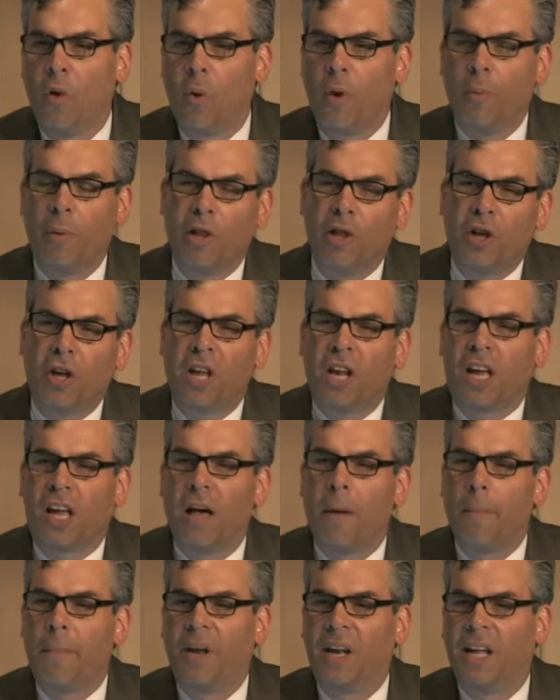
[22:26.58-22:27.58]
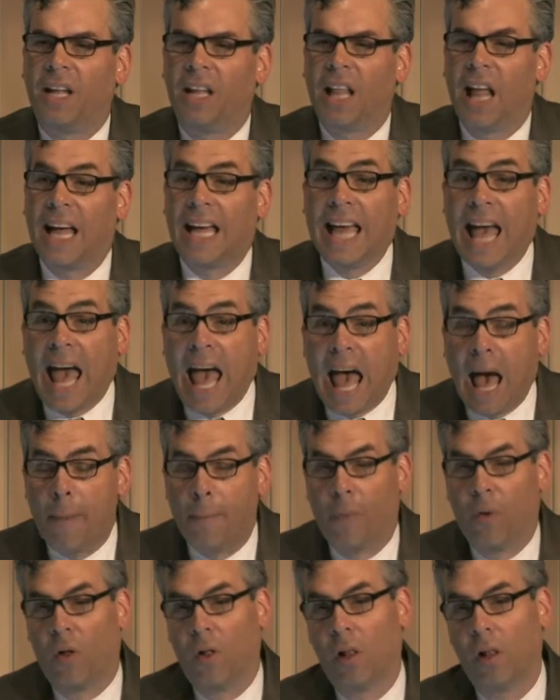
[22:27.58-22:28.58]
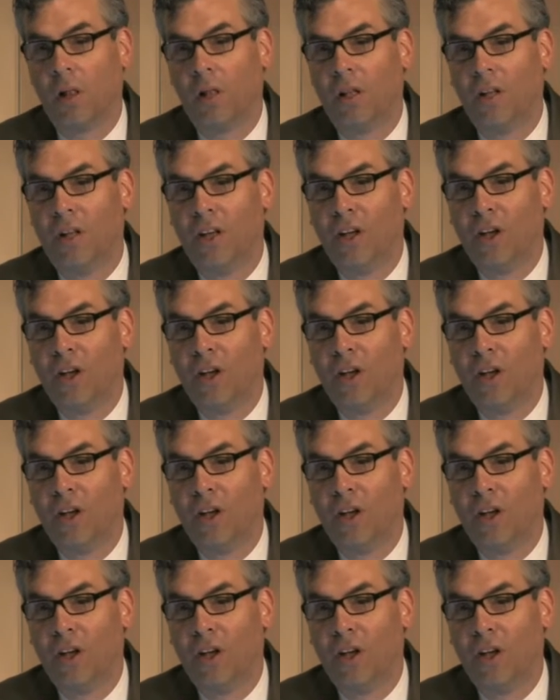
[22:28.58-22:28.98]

when we look at a company like Apple